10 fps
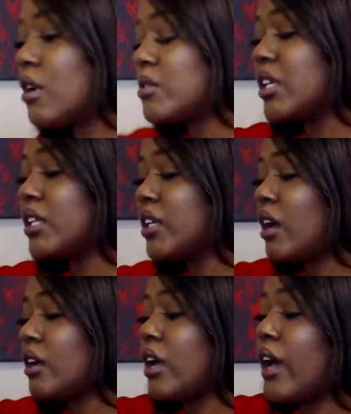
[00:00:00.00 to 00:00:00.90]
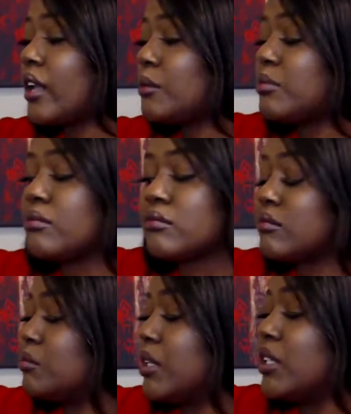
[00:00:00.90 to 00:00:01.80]
I'm telling y'all got to
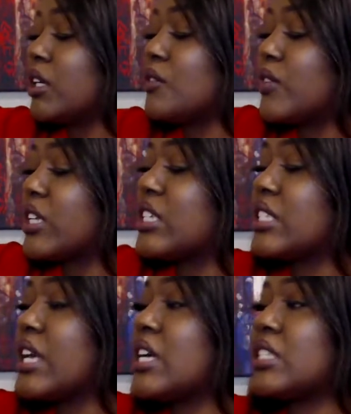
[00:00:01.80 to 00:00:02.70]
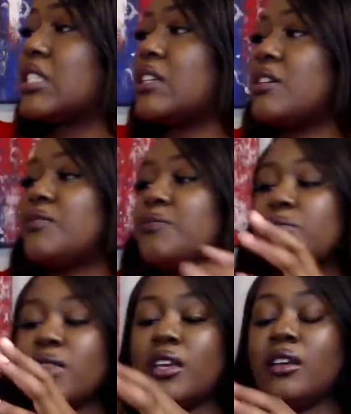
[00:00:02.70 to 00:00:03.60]
be looking for these sales and stuff.
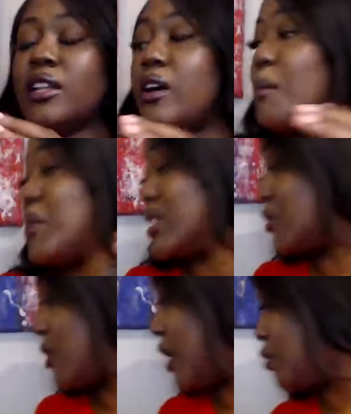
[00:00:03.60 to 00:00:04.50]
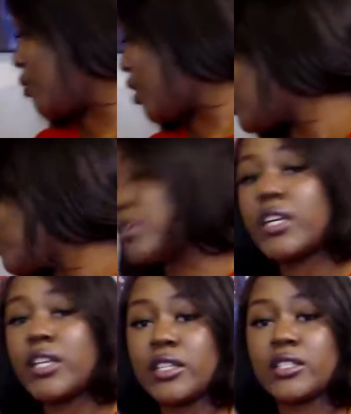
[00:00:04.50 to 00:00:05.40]
Now, I messed around and bought 2 of
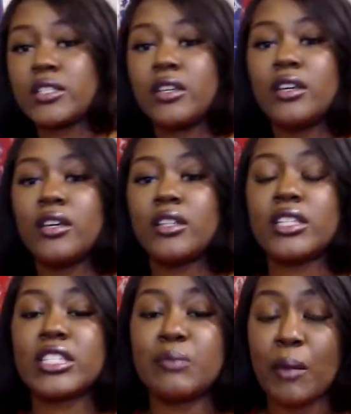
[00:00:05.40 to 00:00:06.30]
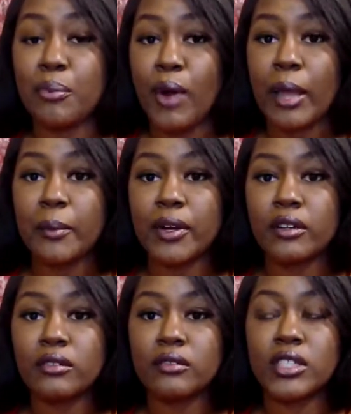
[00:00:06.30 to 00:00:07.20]
these. This is my
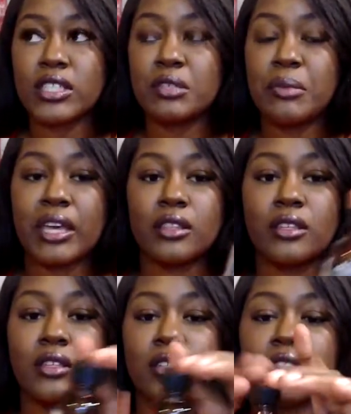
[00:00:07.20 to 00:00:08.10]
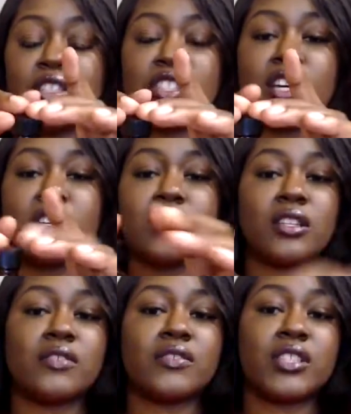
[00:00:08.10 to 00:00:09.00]
primer, just to make the gel
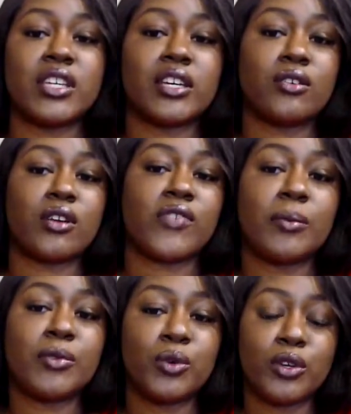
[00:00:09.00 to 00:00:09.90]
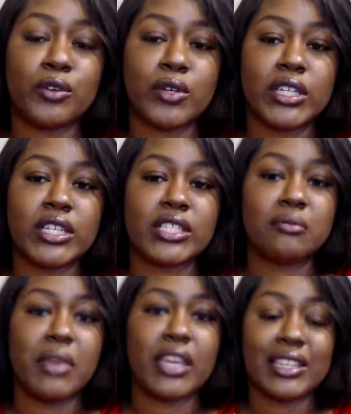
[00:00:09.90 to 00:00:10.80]
stuff stick, or if I'm doing acrylics,
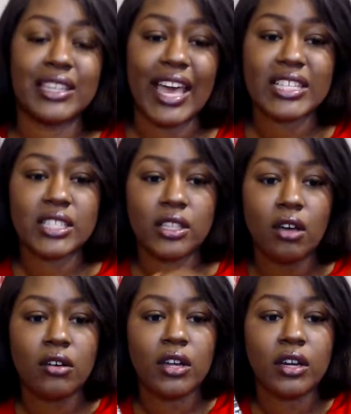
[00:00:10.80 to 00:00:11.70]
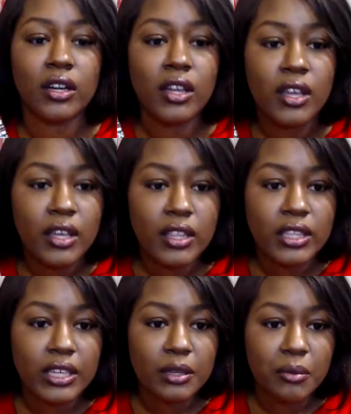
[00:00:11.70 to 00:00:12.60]
to make it last longer.
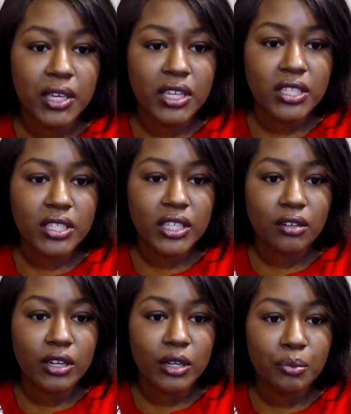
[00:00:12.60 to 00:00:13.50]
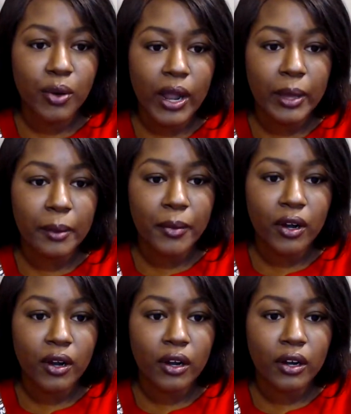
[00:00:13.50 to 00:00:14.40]
The Mia Secret
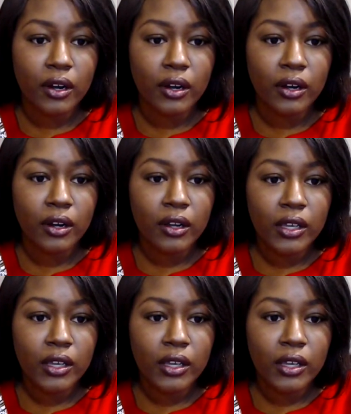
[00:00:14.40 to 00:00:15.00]
primer